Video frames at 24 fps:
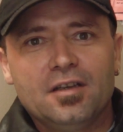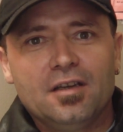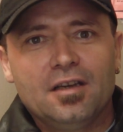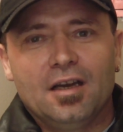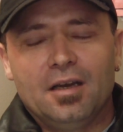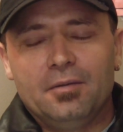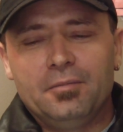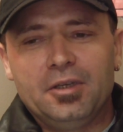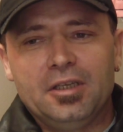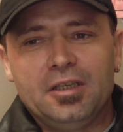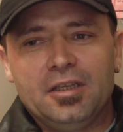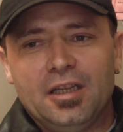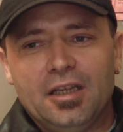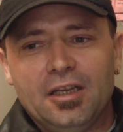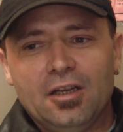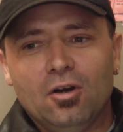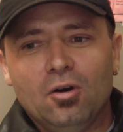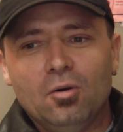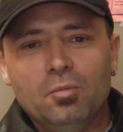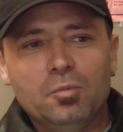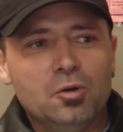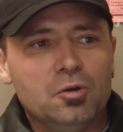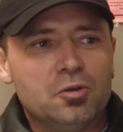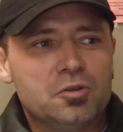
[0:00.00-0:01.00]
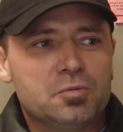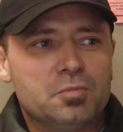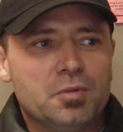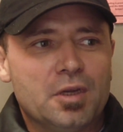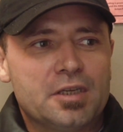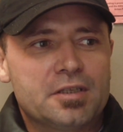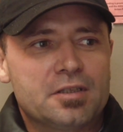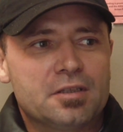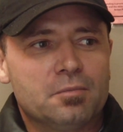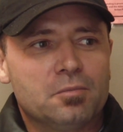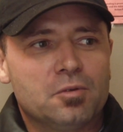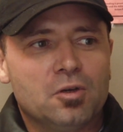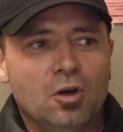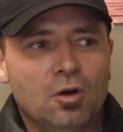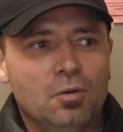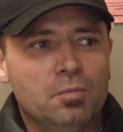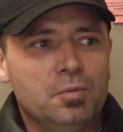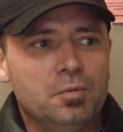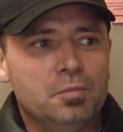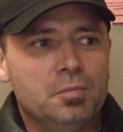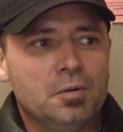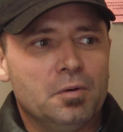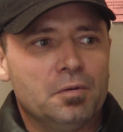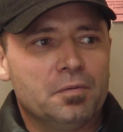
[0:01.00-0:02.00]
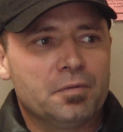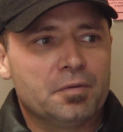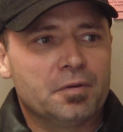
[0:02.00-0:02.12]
I mean, it almost makes them culpable for